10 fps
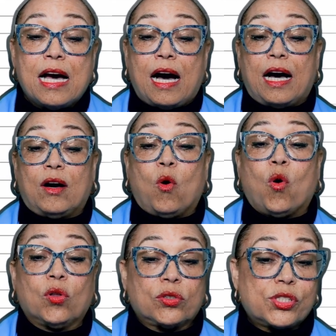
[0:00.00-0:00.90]

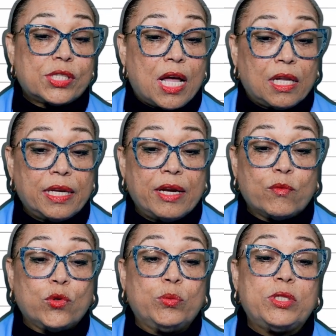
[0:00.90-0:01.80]
All are solid at
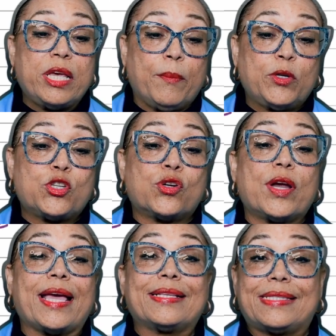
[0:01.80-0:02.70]
room temperature
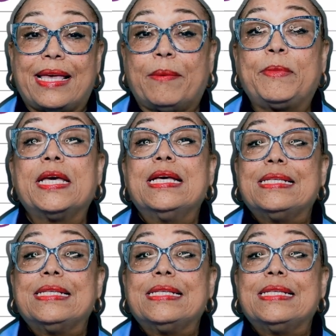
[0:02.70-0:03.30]
except